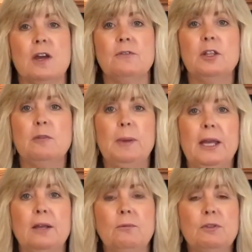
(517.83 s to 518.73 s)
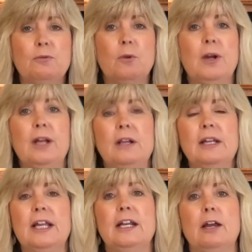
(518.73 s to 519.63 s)
covered the pan with foil,
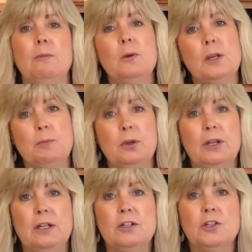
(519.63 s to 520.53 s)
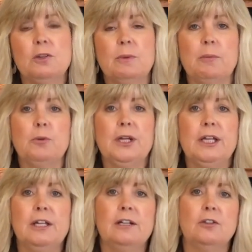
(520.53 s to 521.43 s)
and now I'm going to put it into my
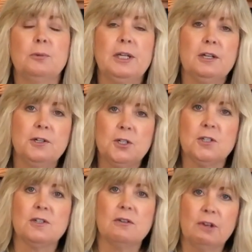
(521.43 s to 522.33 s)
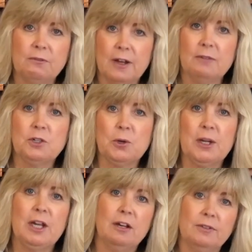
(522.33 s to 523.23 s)
preheated
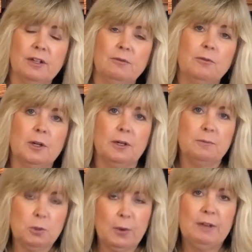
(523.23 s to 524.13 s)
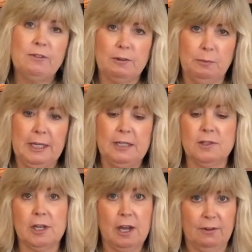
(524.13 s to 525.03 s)
375-degree oven for 25
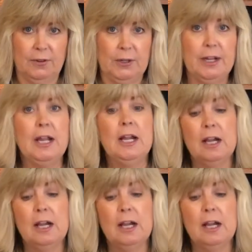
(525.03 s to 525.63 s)
minutes covered.